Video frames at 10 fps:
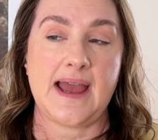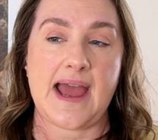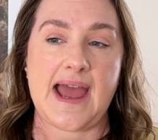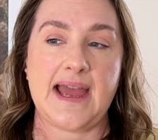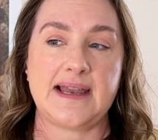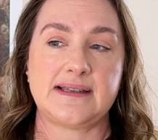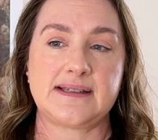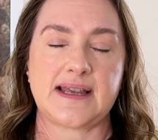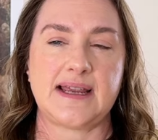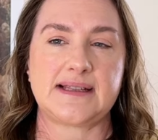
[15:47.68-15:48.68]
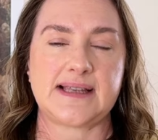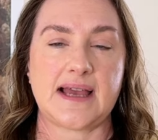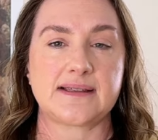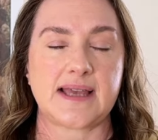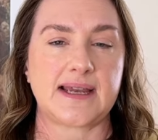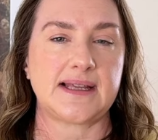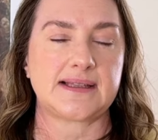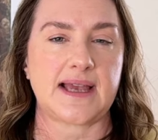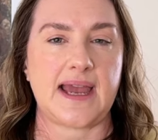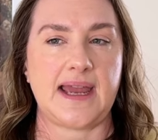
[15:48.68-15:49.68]
And it sounds like
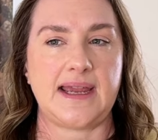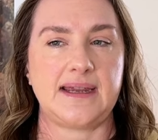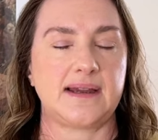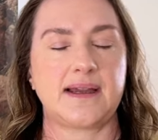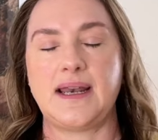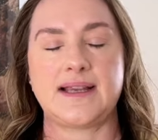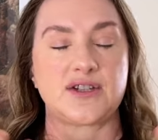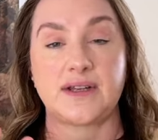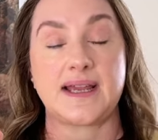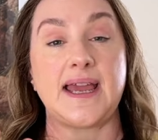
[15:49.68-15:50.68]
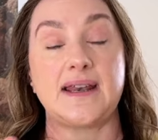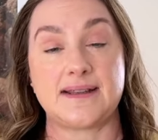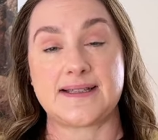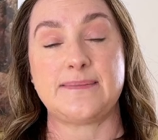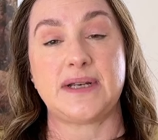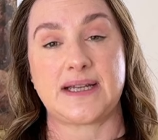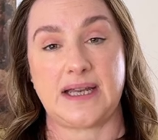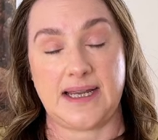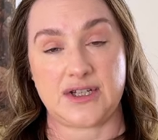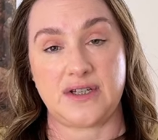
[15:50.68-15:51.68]
it's a collection, again, a similar
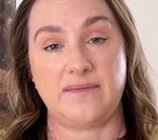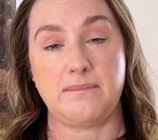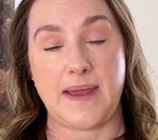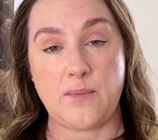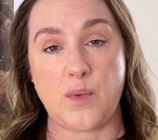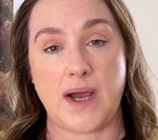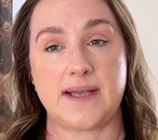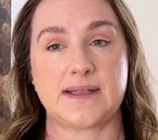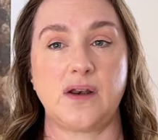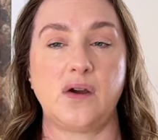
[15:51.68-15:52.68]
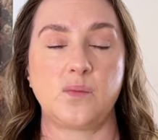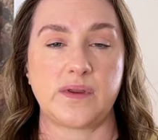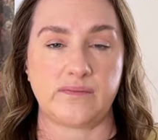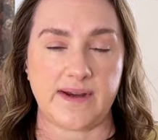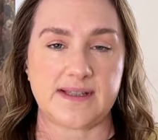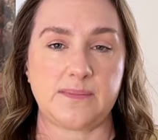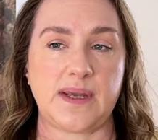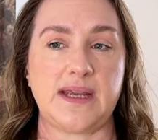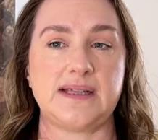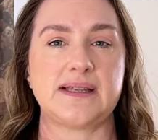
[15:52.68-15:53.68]
collection of memoirs along with
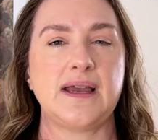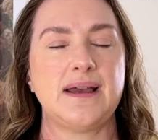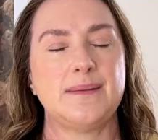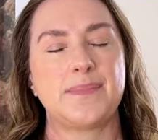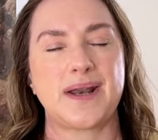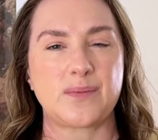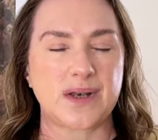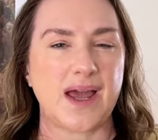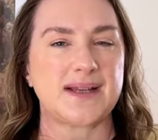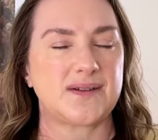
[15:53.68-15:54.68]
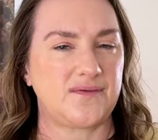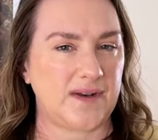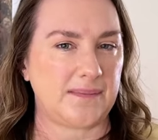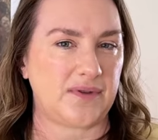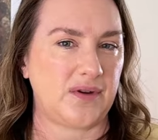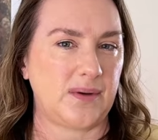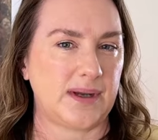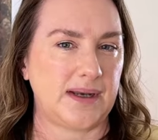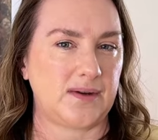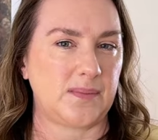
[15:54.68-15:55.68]
recipes, but I would like to flip through it
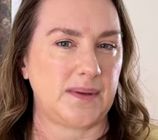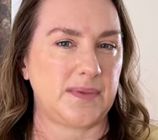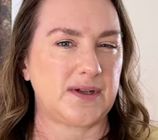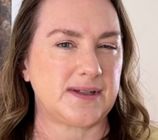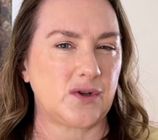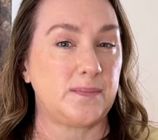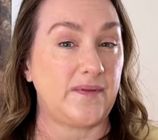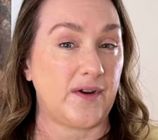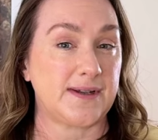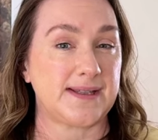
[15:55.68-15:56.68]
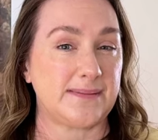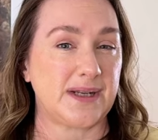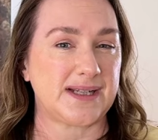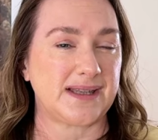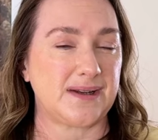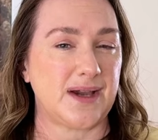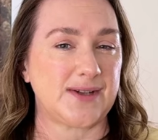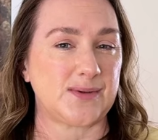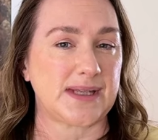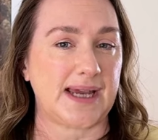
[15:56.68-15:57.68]
a little bit because it could be very similar to the
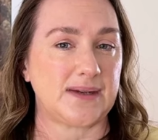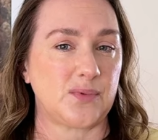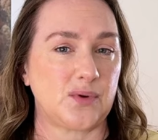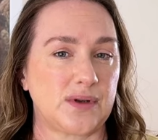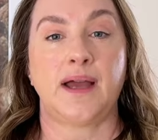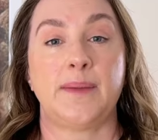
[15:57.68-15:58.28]
Nigel Slater book.